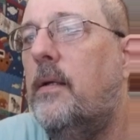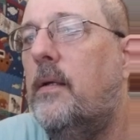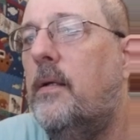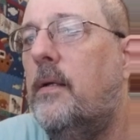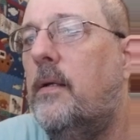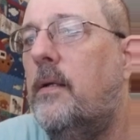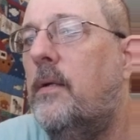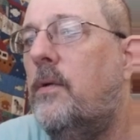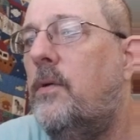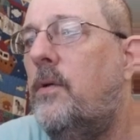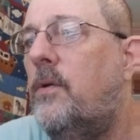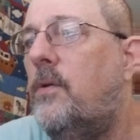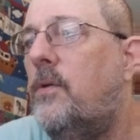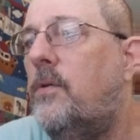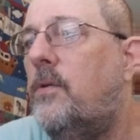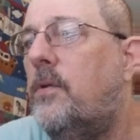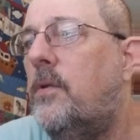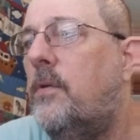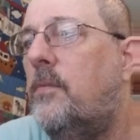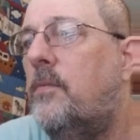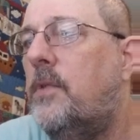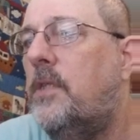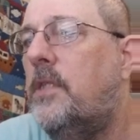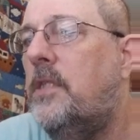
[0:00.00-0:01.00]
use
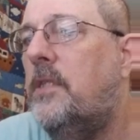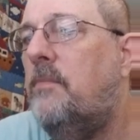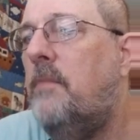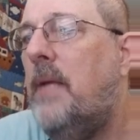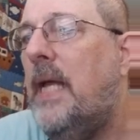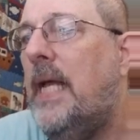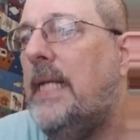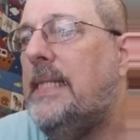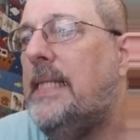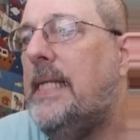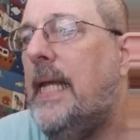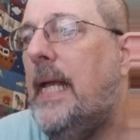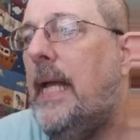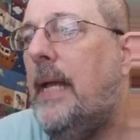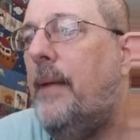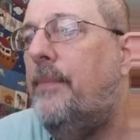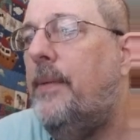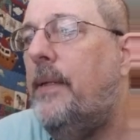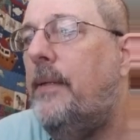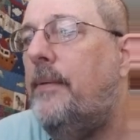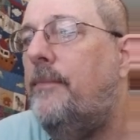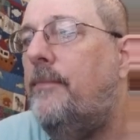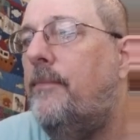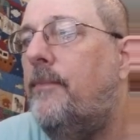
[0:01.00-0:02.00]
some smat
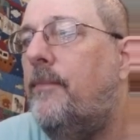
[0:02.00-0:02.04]
shapping.